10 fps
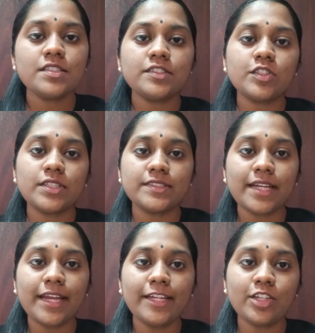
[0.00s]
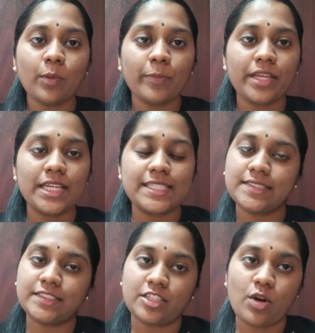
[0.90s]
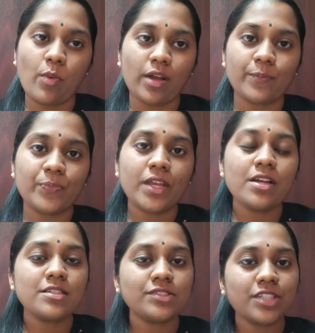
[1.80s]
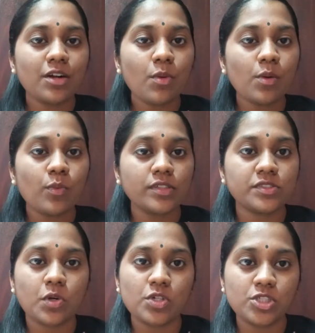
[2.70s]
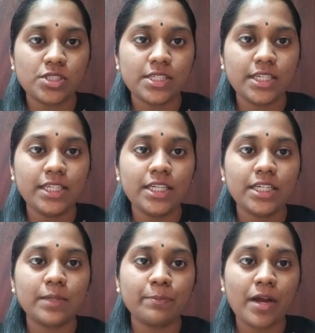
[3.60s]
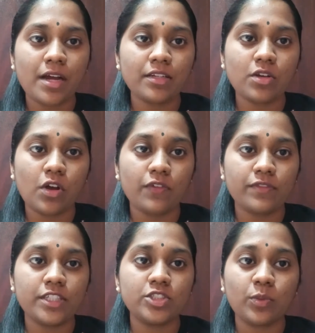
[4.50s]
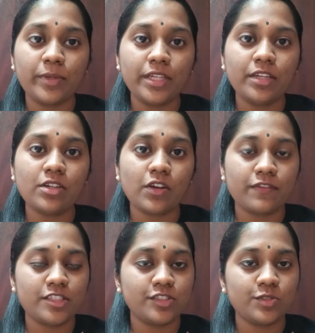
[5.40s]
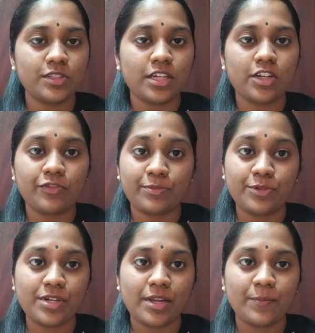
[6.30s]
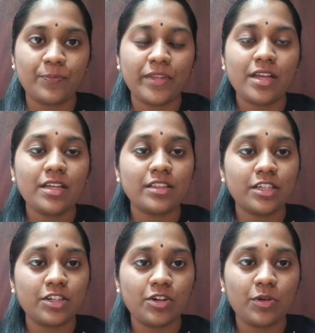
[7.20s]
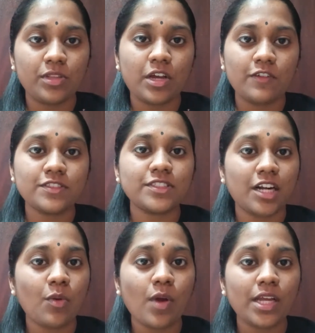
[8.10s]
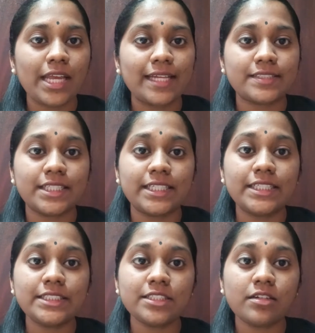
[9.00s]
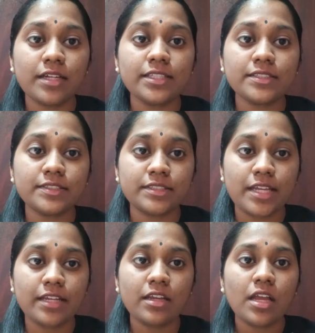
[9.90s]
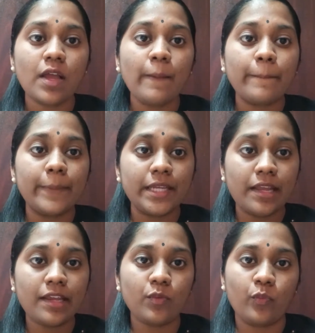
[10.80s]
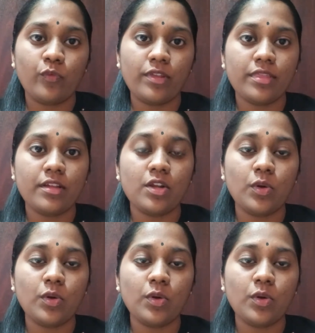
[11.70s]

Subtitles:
So the second topic is Sarawak. Sarawak was originally a part of the dominion of the Sultan of Brunei. The growth of Sarawak as an integrated state began with the